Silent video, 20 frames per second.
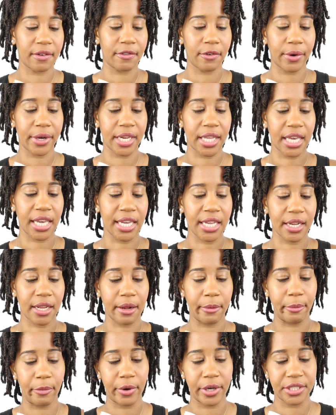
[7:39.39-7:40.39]
avoid heat
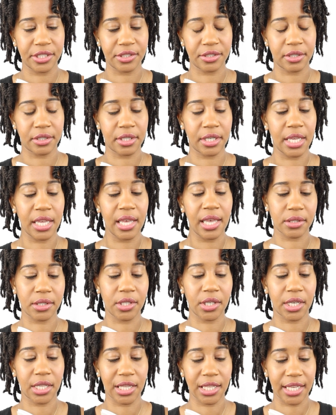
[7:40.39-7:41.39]
and moisture,
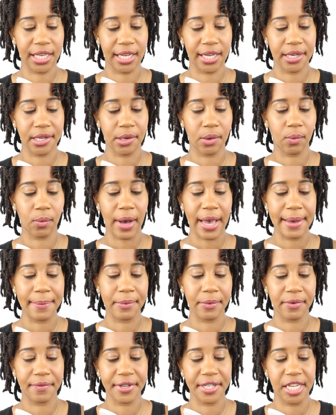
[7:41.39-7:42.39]
to clean, wipe
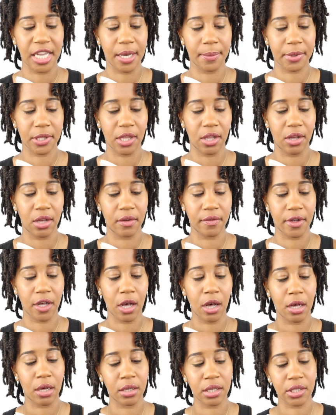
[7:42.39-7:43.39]
with a damp cloth.
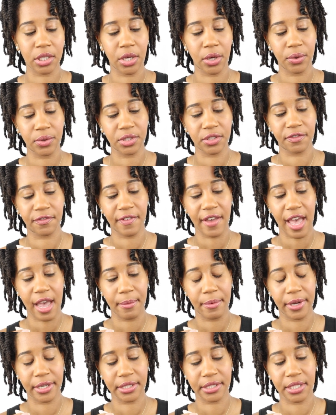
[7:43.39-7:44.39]
All Coach
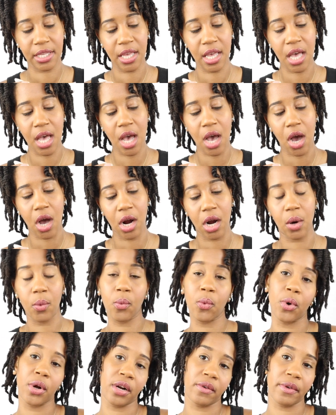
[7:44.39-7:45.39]
fabrics are
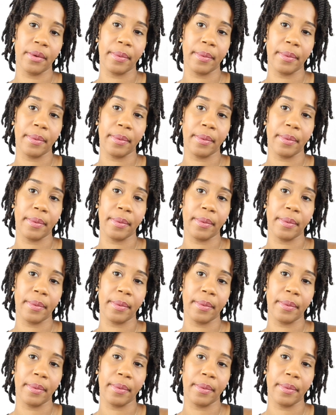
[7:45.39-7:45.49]
water